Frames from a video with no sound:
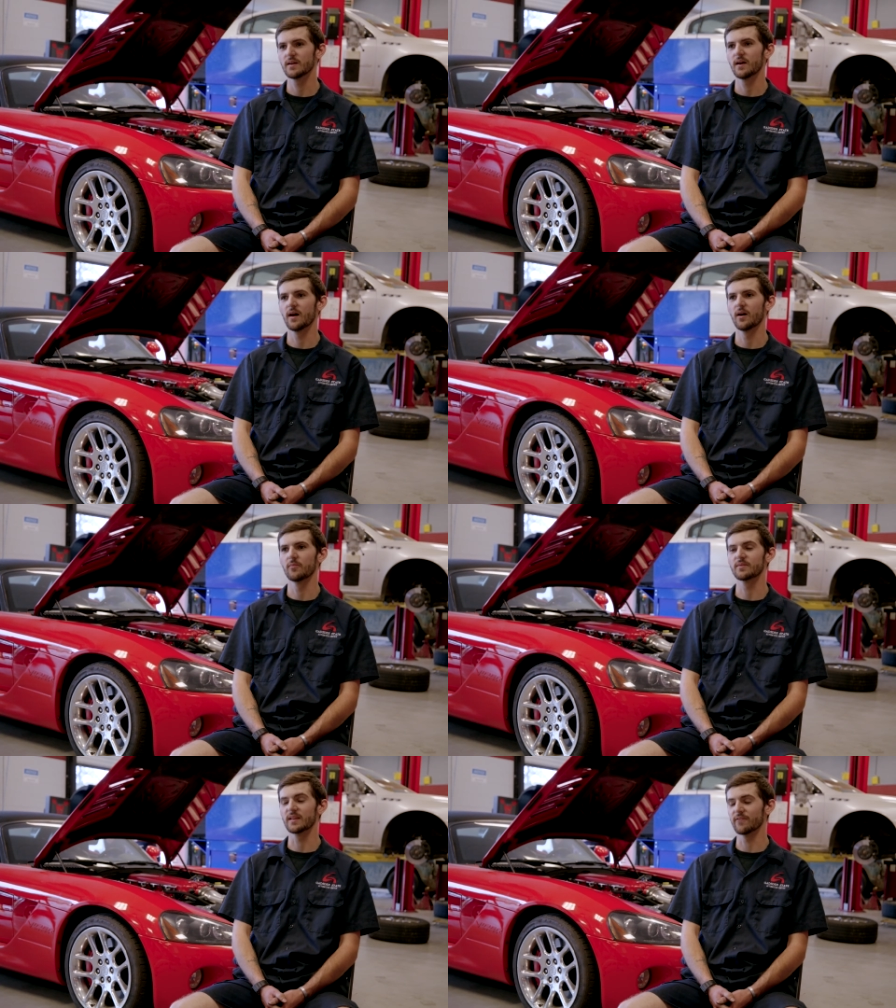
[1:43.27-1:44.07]
Um,
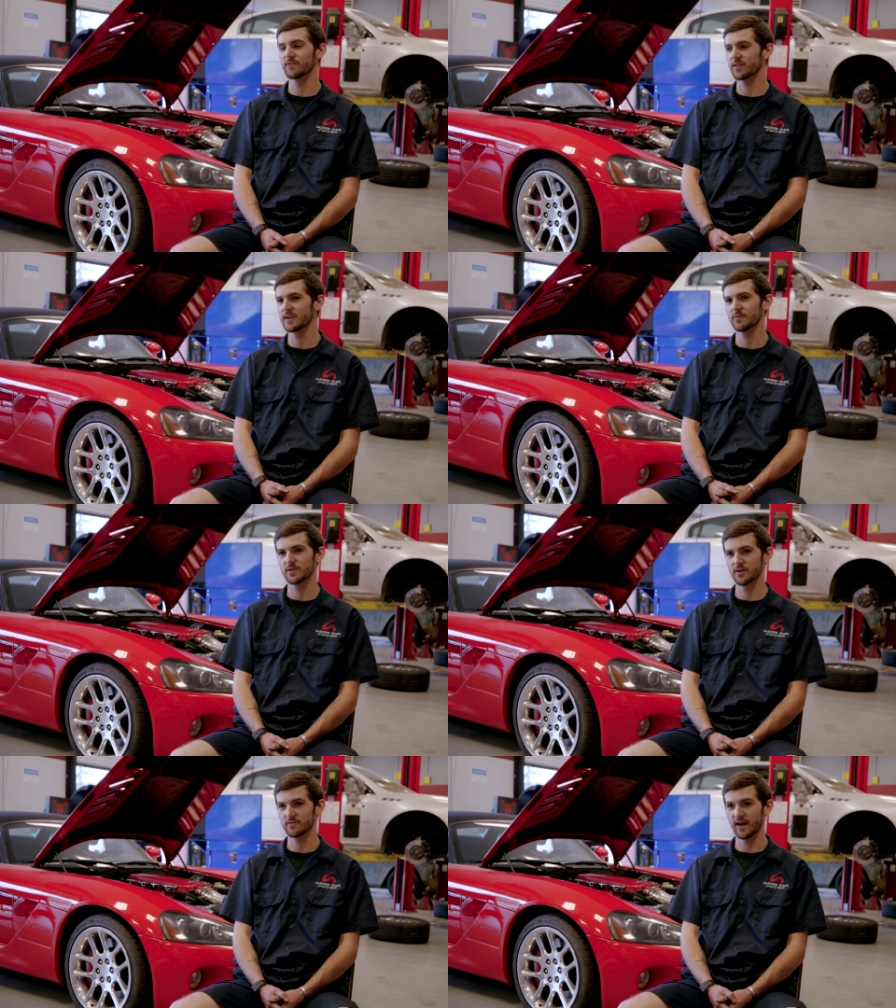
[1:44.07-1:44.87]
definitely get with
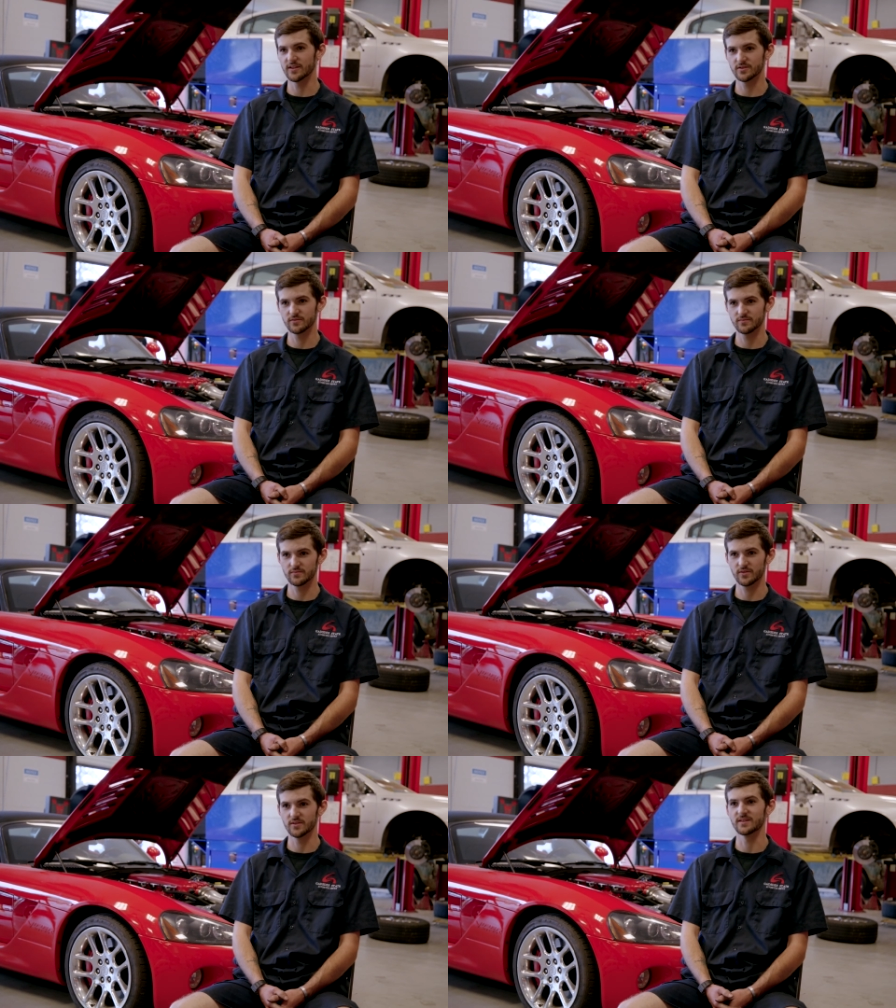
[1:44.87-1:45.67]
your advisor
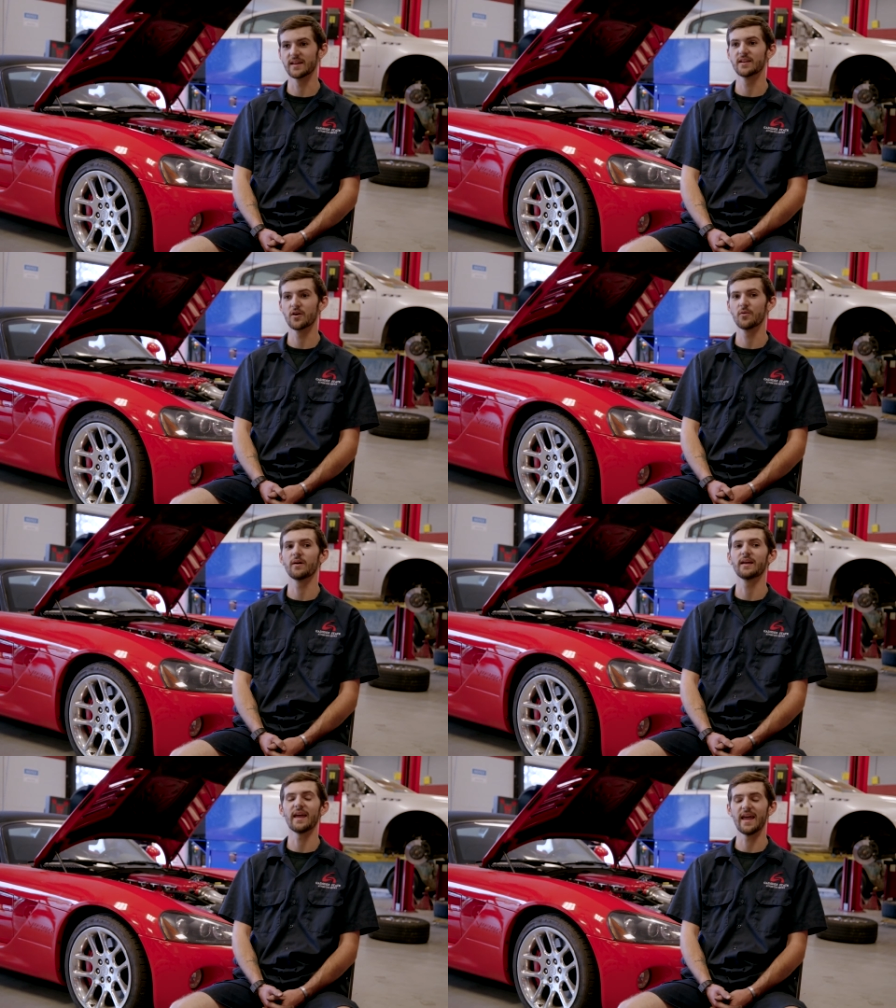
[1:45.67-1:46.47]
because they know
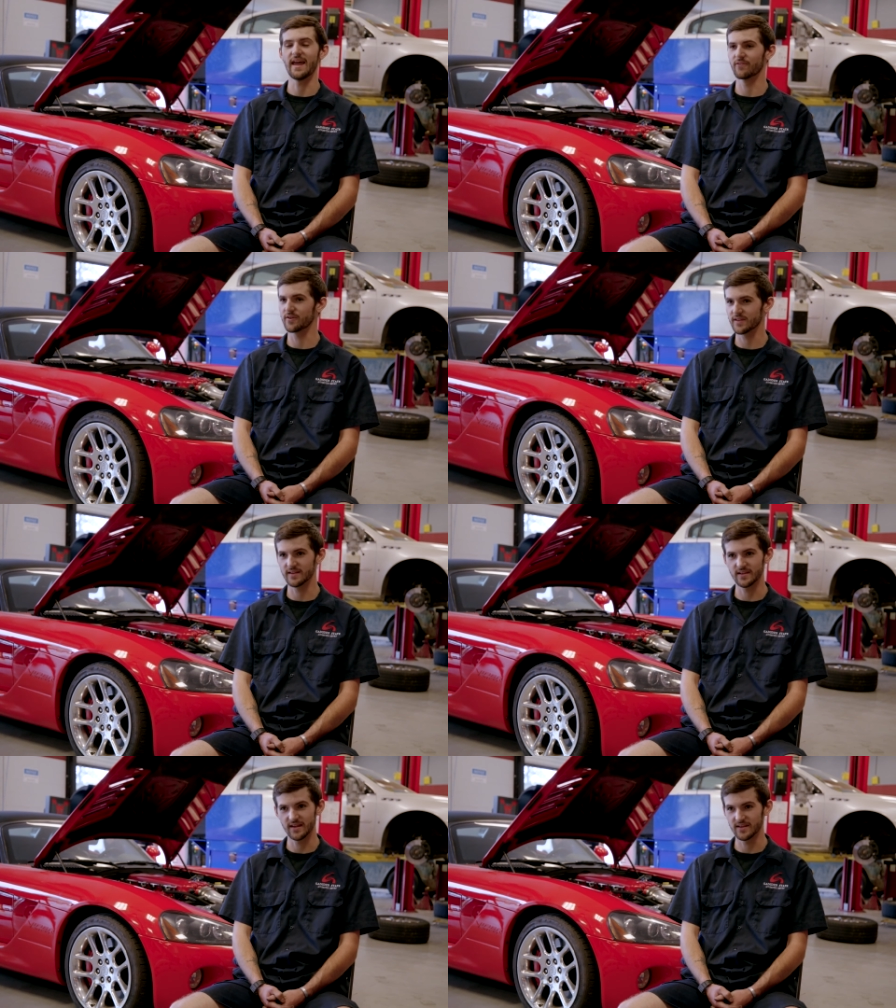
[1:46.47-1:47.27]
everything
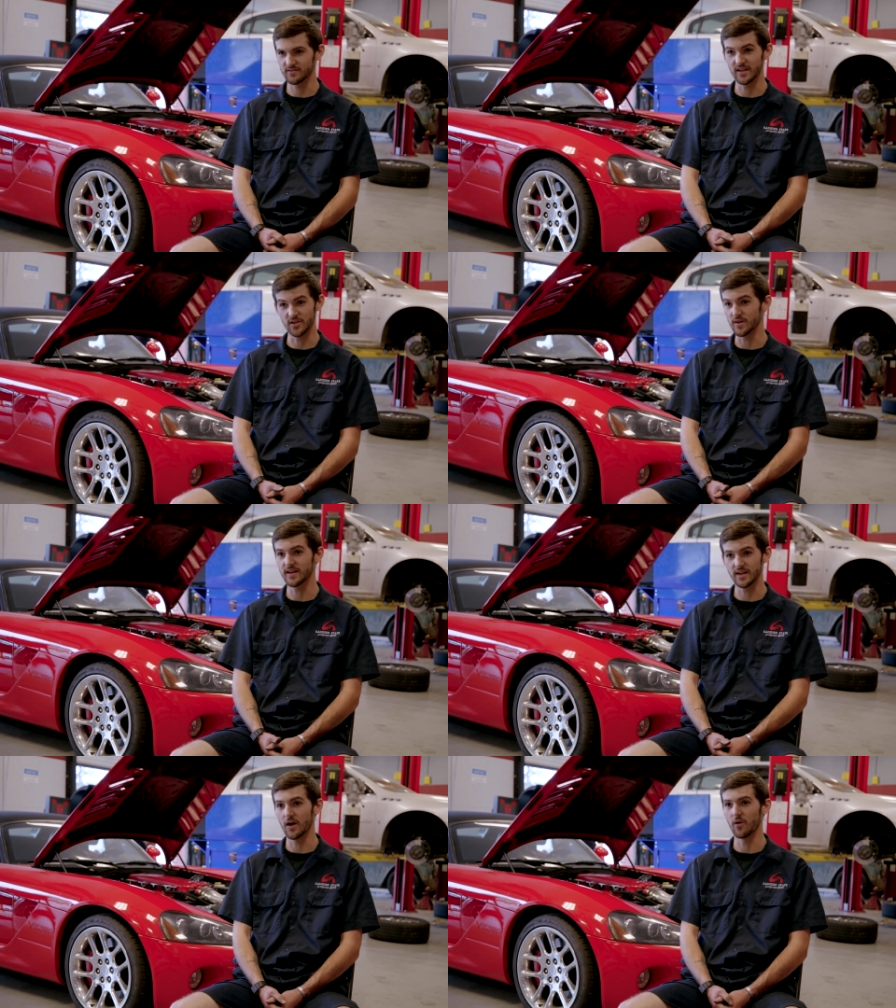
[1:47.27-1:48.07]
that, they, that you need
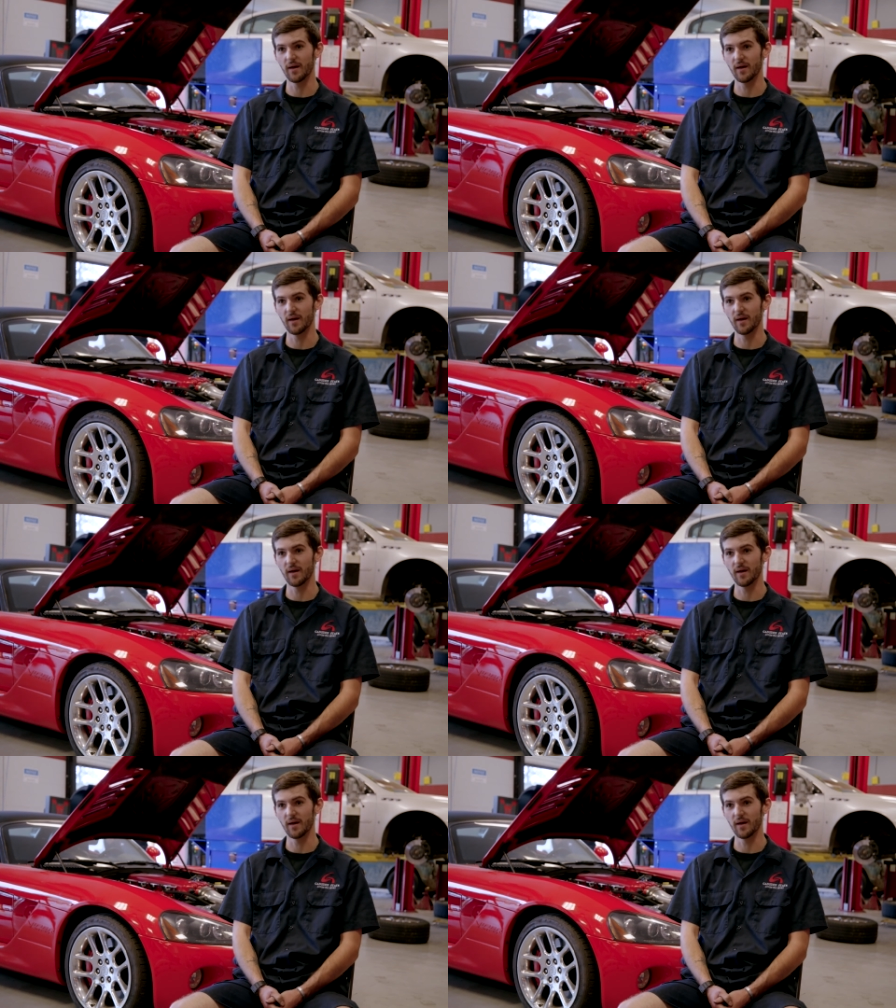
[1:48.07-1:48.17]
to know about